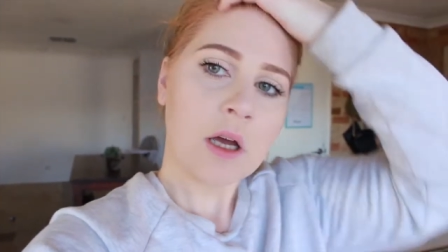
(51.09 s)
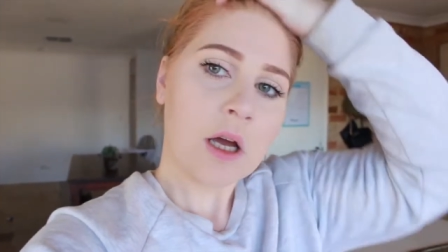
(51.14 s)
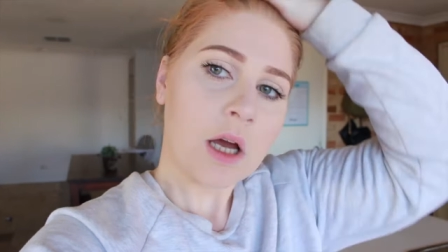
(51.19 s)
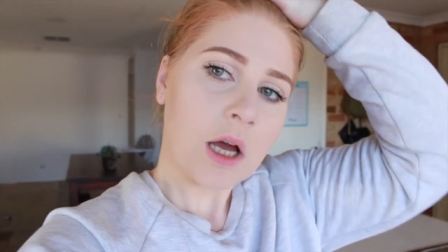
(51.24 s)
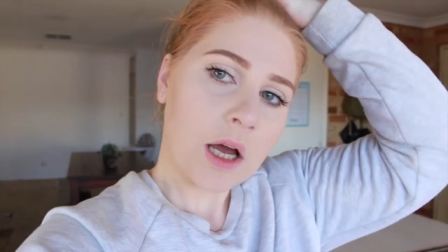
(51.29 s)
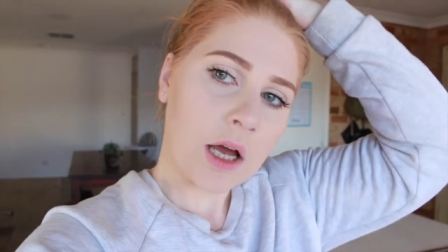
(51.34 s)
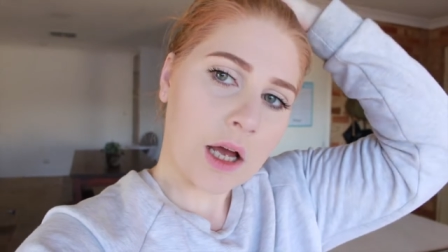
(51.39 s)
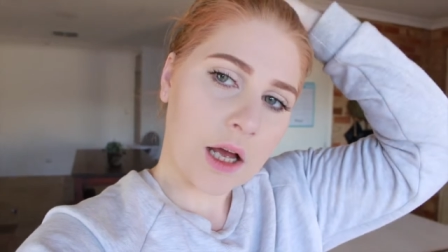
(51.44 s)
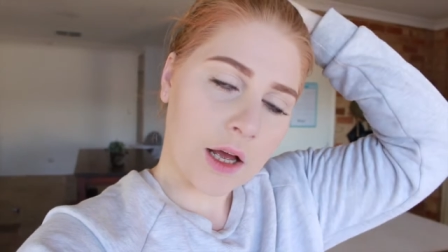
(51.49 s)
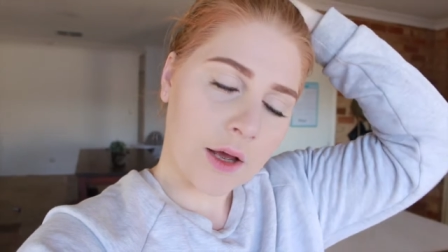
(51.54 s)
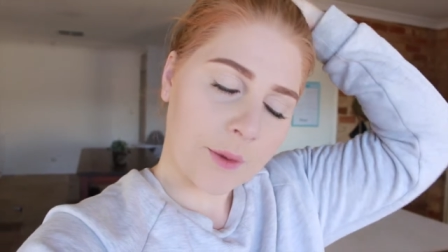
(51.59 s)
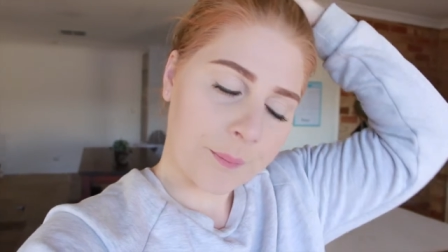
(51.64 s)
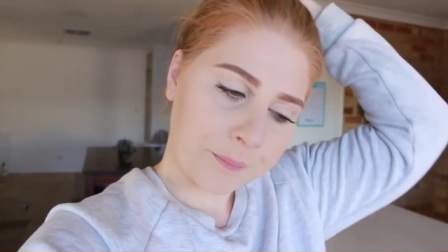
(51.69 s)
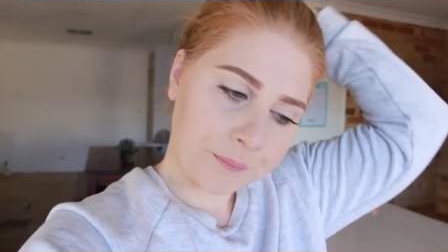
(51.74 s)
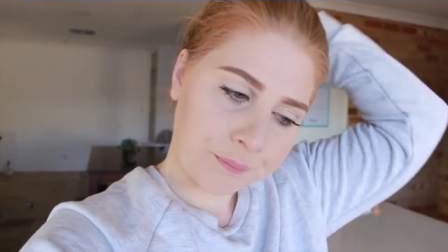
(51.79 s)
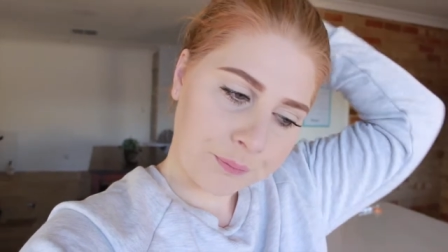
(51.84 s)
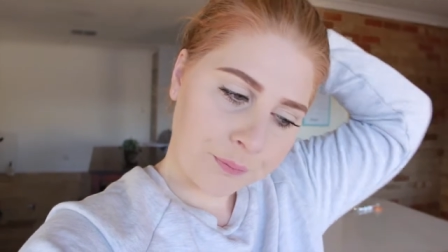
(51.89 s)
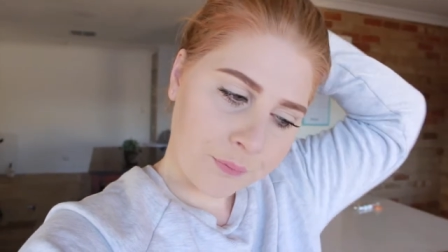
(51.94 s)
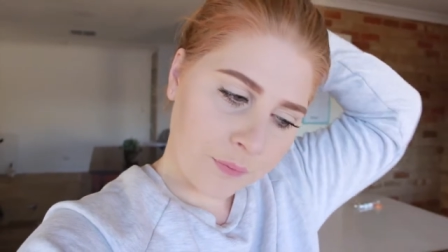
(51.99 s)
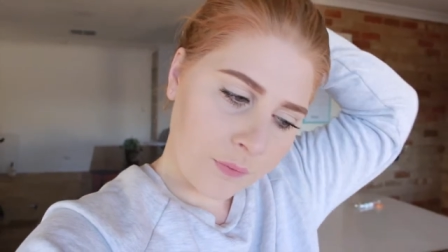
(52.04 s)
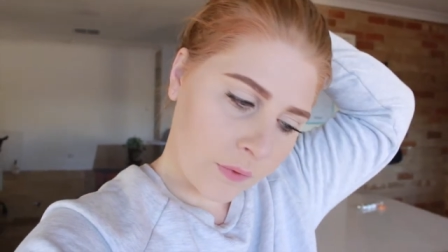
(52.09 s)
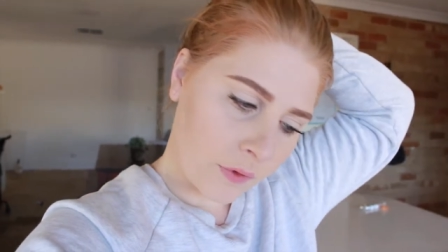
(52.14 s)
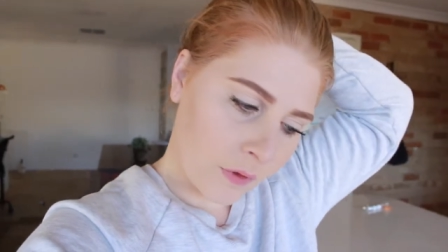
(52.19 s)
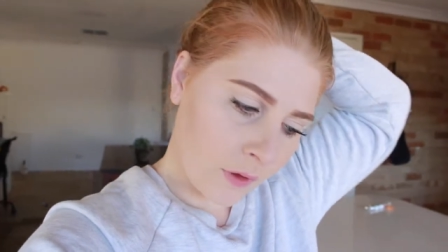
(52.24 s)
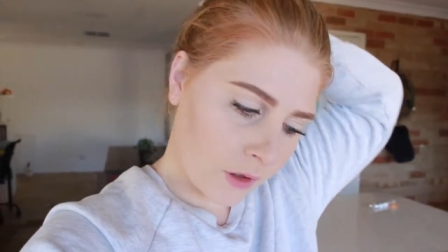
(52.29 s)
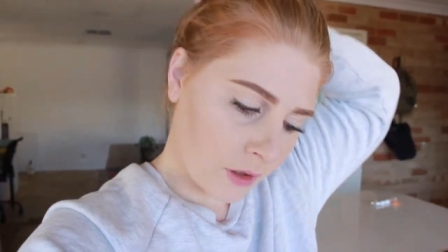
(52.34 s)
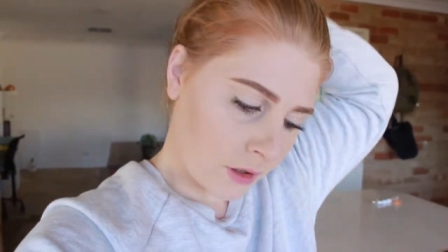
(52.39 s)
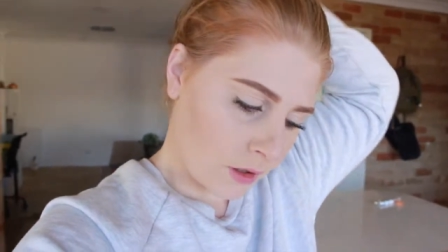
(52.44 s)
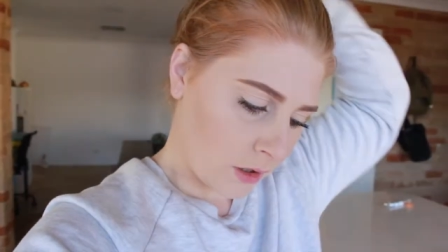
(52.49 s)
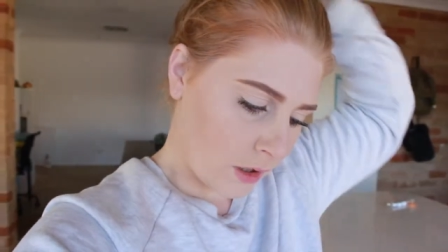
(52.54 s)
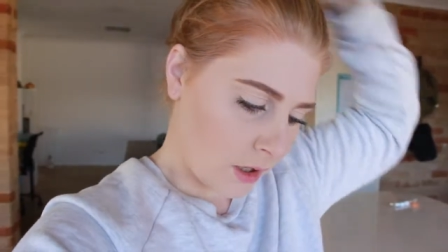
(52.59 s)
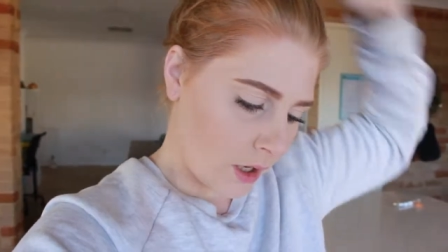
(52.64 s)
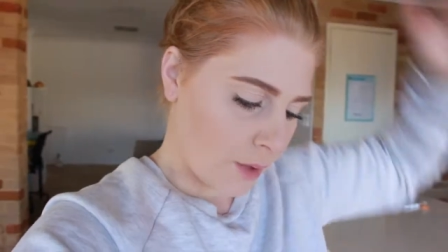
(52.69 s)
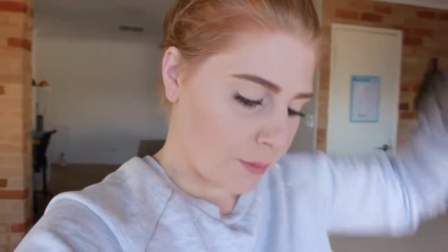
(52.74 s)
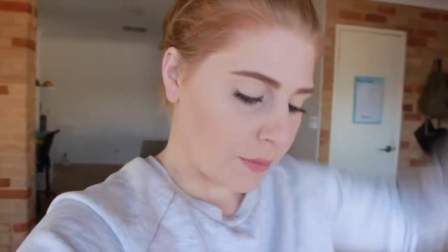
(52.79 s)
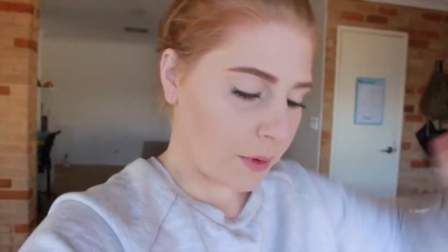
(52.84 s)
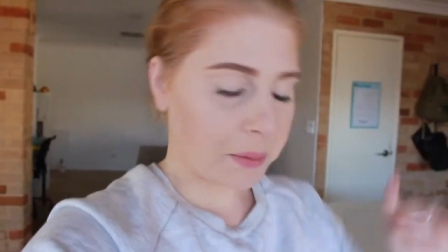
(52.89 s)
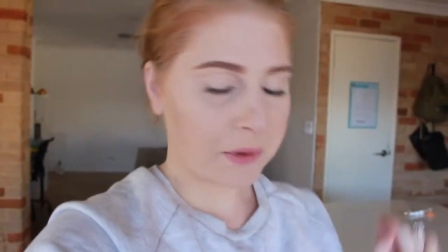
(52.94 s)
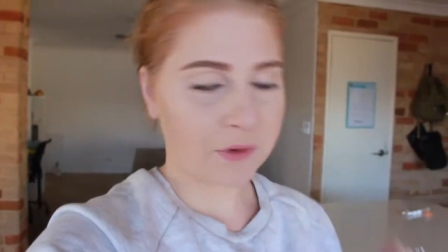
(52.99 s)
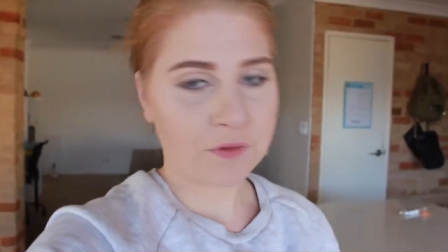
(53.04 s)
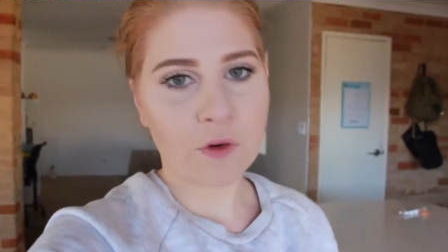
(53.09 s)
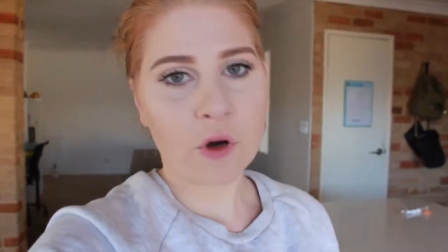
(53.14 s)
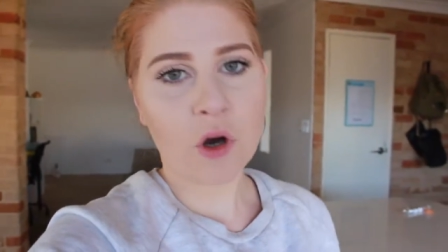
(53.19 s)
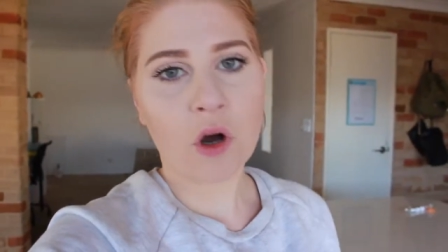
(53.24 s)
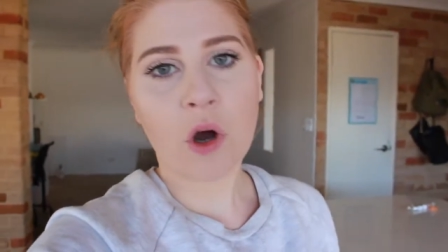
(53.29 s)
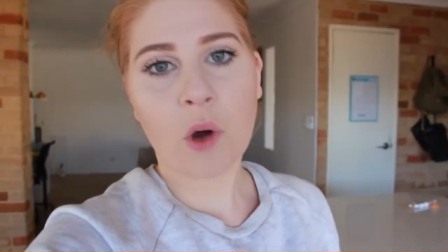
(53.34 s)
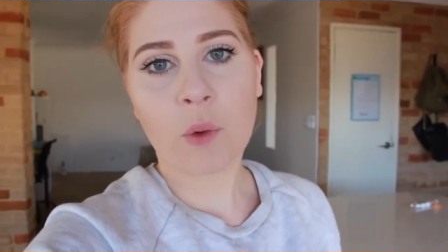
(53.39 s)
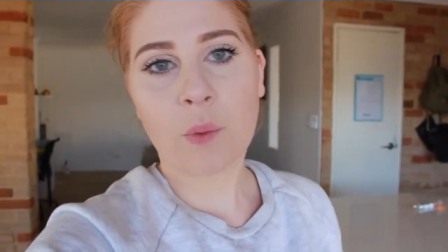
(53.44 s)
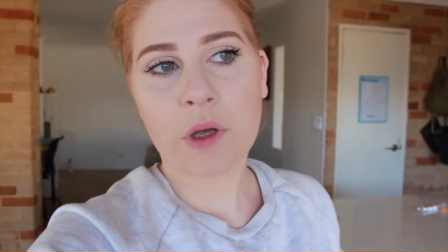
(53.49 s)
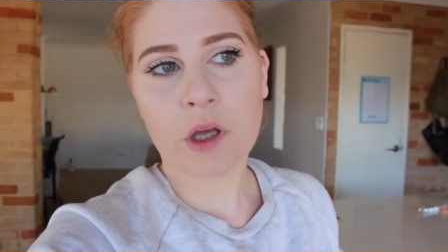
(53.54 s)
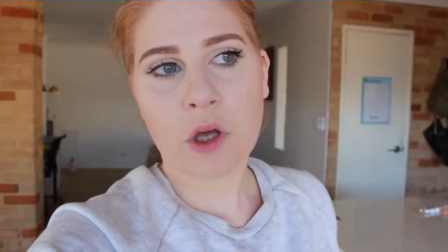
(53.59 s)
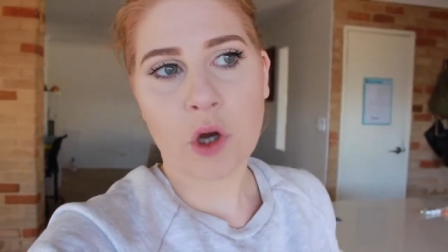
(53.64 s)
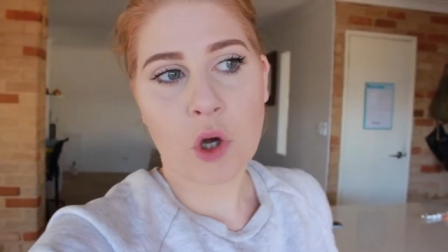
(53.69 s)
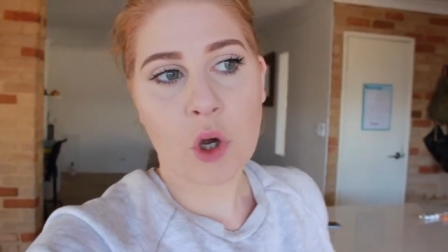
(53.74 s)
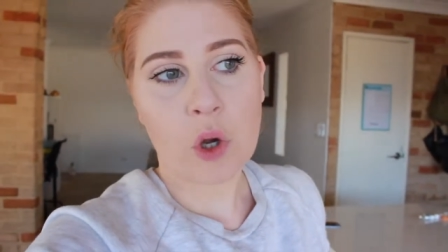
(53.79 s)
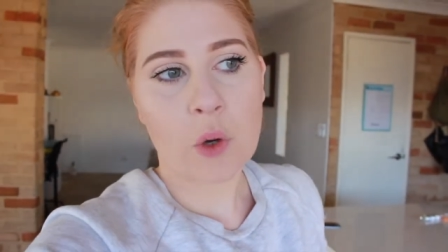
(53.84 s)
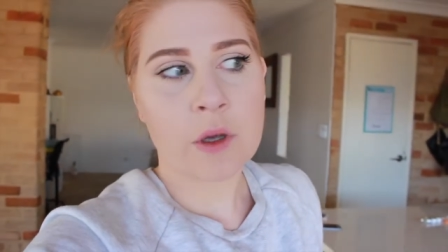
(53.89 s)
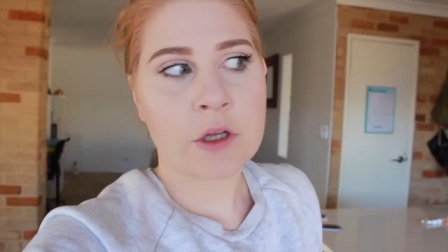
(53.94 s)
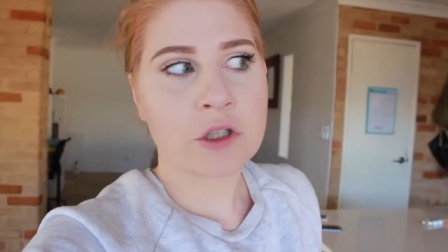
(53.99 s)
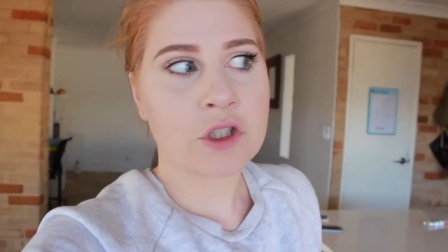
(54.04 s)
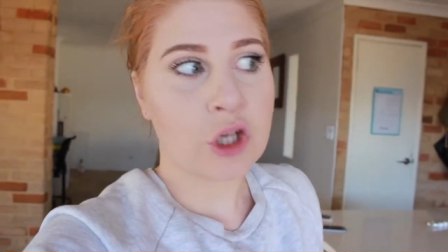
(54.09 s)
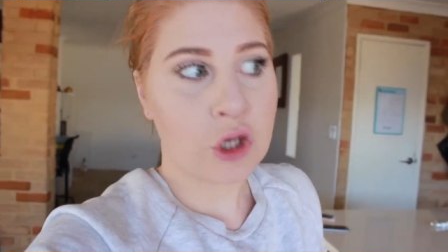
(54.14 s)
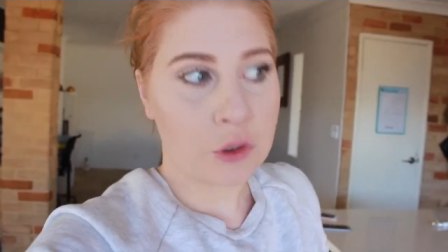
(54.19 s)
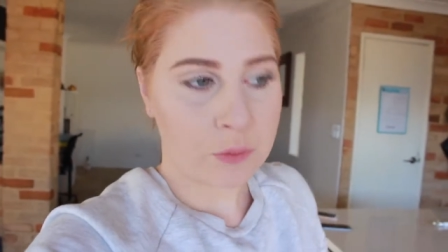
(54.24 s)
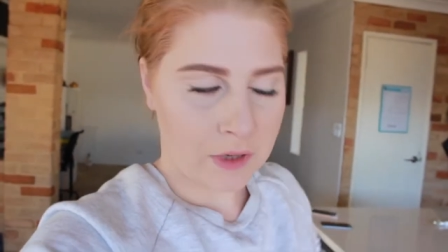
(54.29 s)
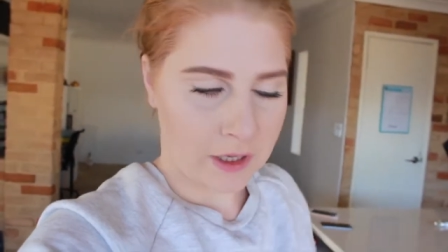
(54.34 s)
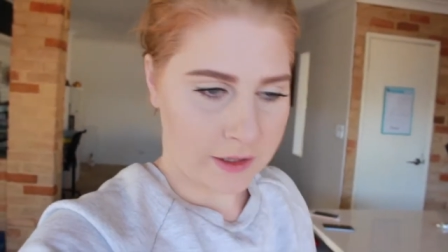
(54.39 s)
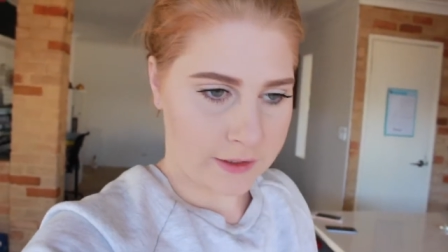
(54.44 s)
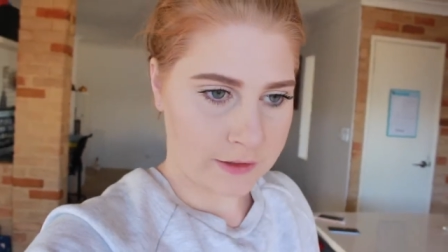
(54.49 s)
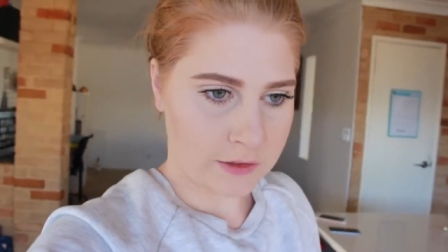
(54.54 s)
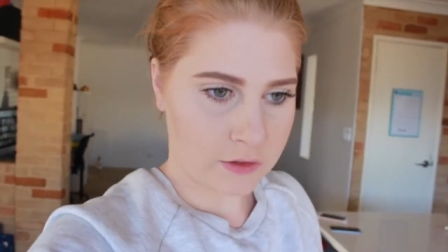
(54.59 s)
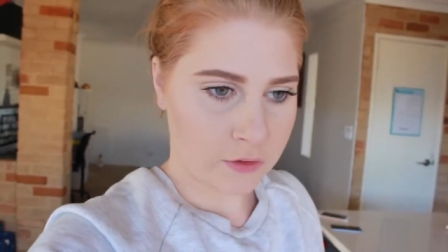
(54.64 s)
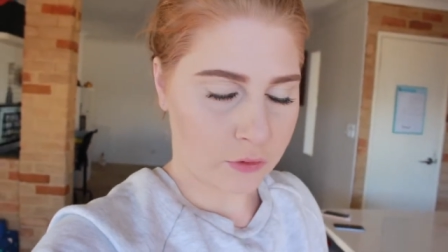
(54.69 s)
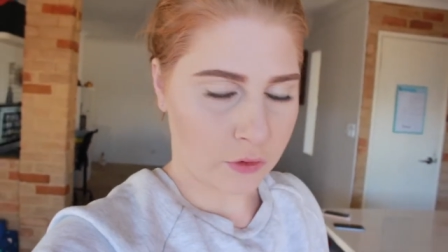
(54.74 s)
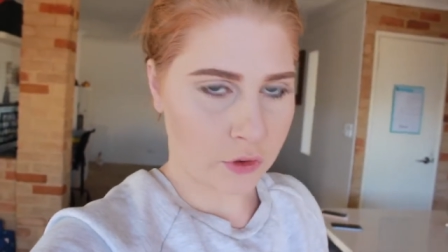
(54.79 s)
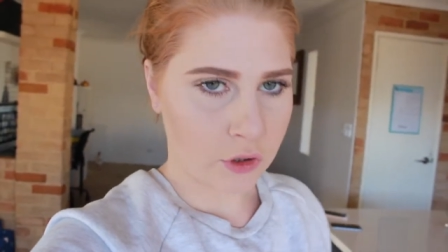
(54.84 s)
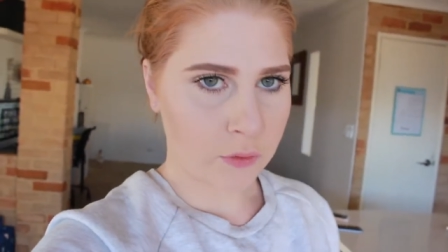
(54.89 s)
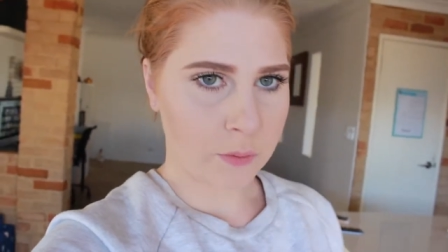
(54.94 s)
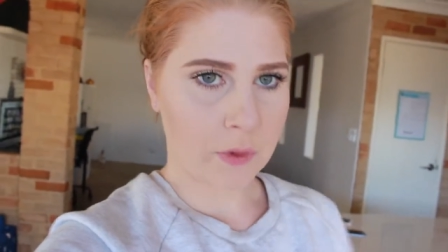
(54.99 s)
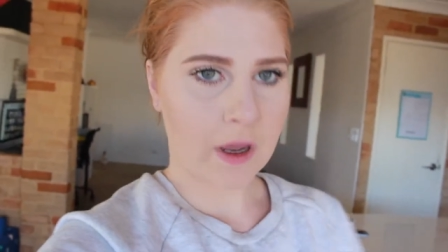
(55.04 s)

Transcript: Um, but before we go to Mother's Group,